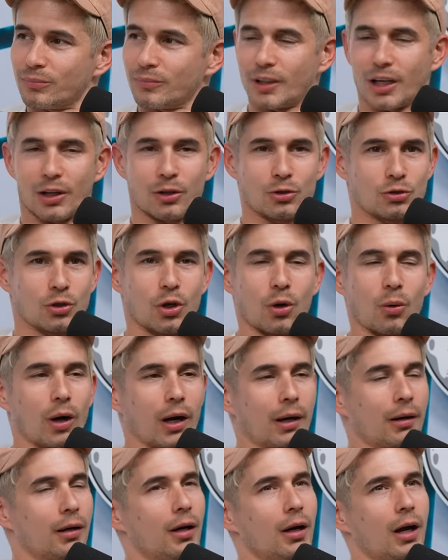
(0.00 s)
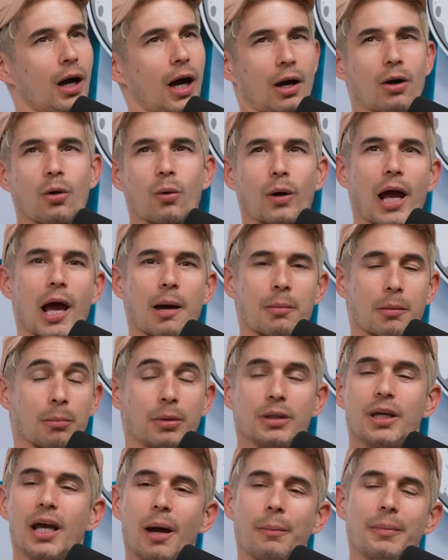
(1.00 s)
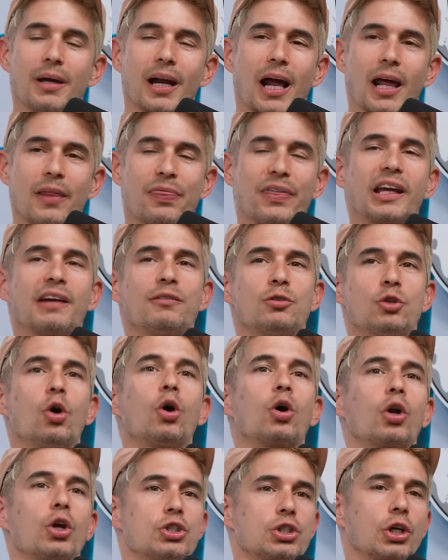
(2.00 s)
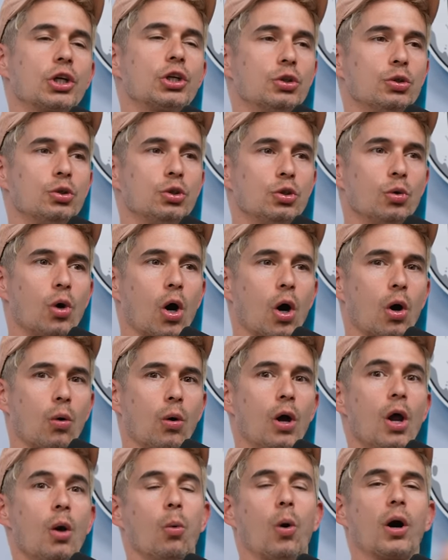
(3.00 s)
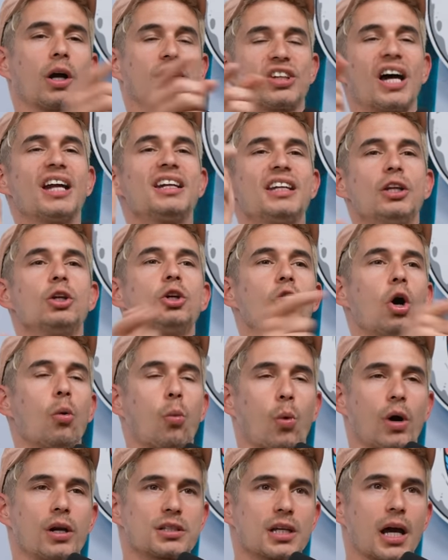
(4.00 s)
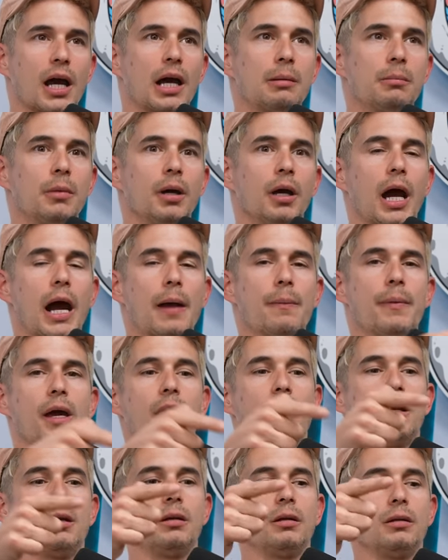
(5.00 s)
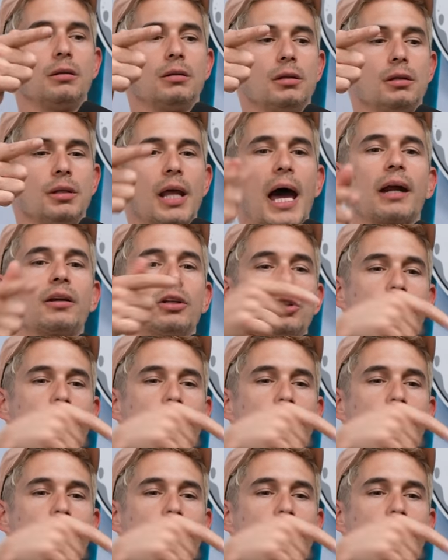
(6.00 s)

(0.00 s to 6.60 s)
Yeah, there's no way. I don't know what happened, but yeah, I mean, I think if you don't go to jury duty, you owe well because I didn't go one time, and then Natalie